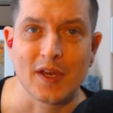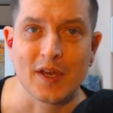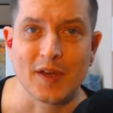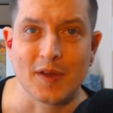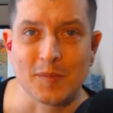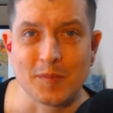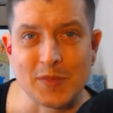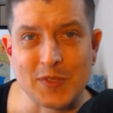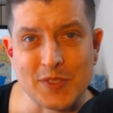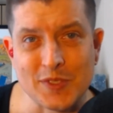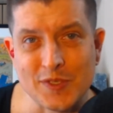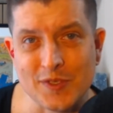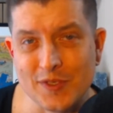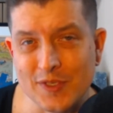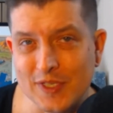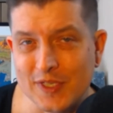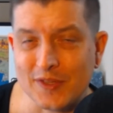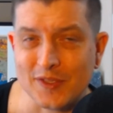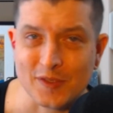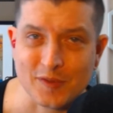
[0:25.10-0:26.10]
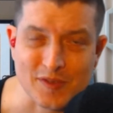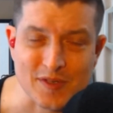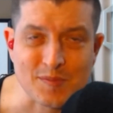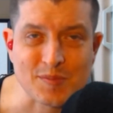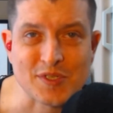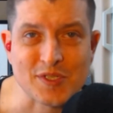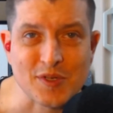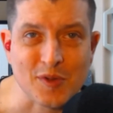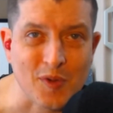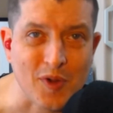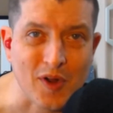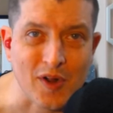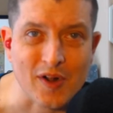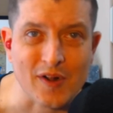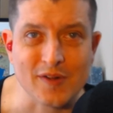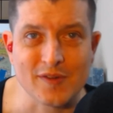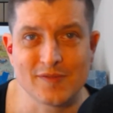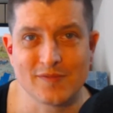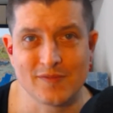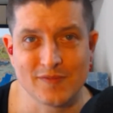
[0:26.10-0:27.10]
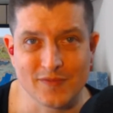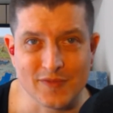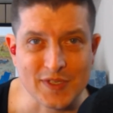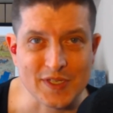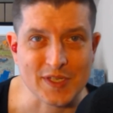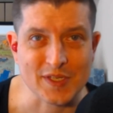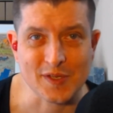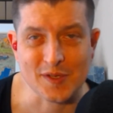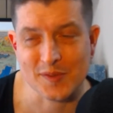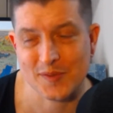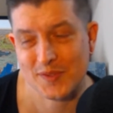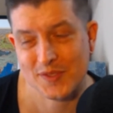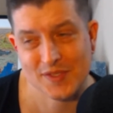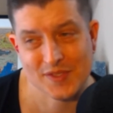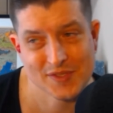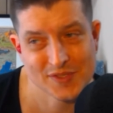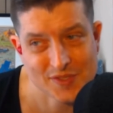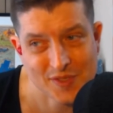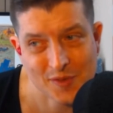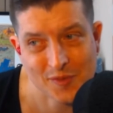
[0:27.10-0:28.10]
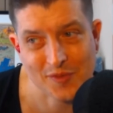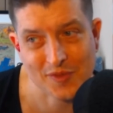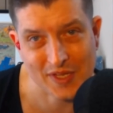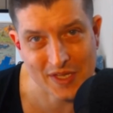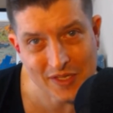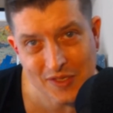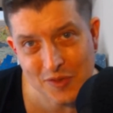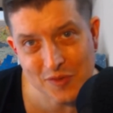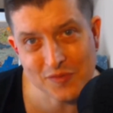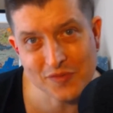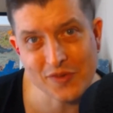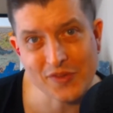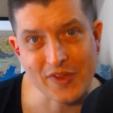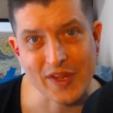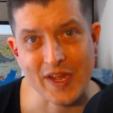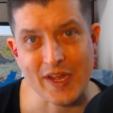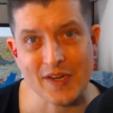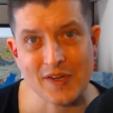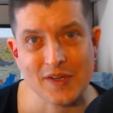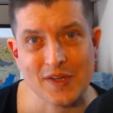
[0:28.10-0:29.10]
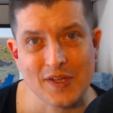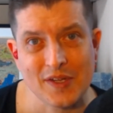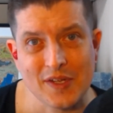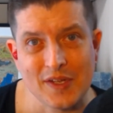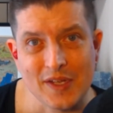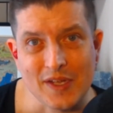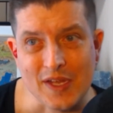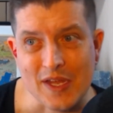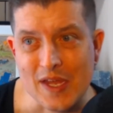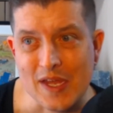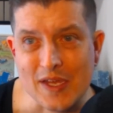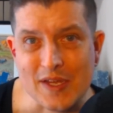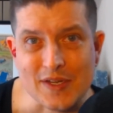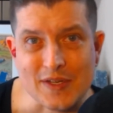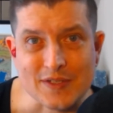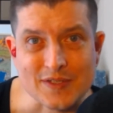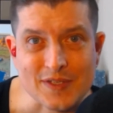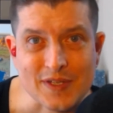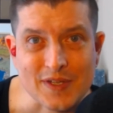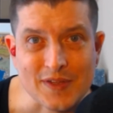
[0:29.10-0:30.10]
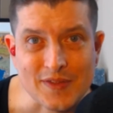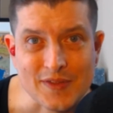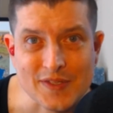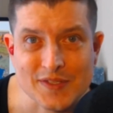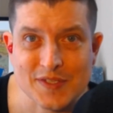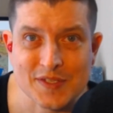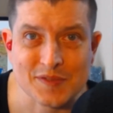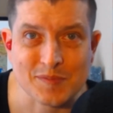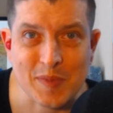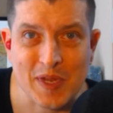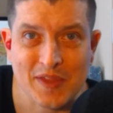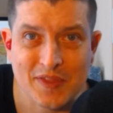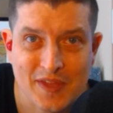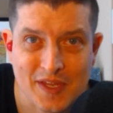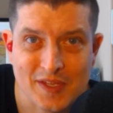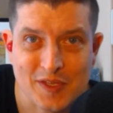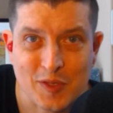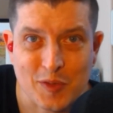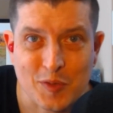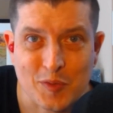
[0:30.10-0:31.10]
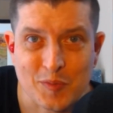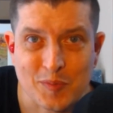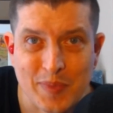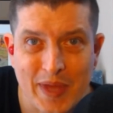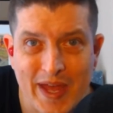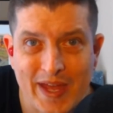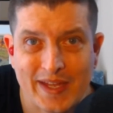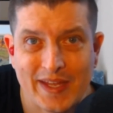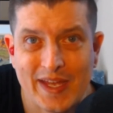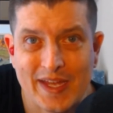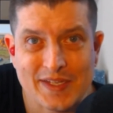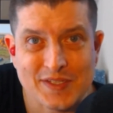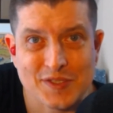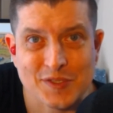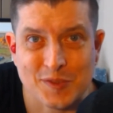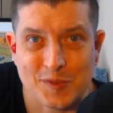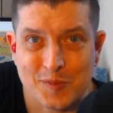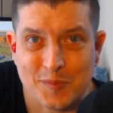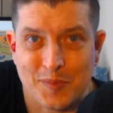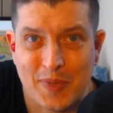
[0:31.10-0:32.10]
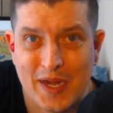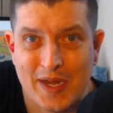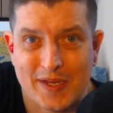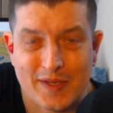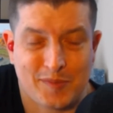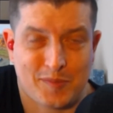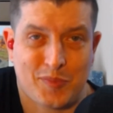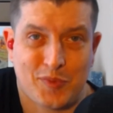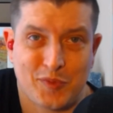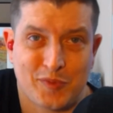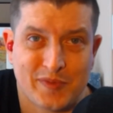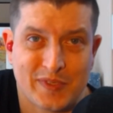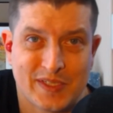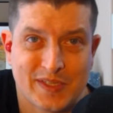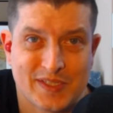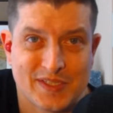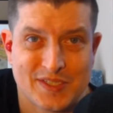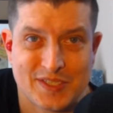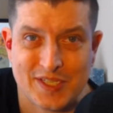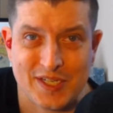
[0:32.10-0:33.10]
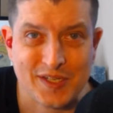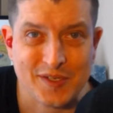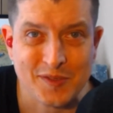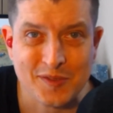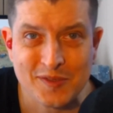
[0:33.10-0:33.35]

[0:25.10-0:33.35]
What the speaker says: during the Creep Show art videos, so thank you for that. And this is my thank you back at you by improving the channel.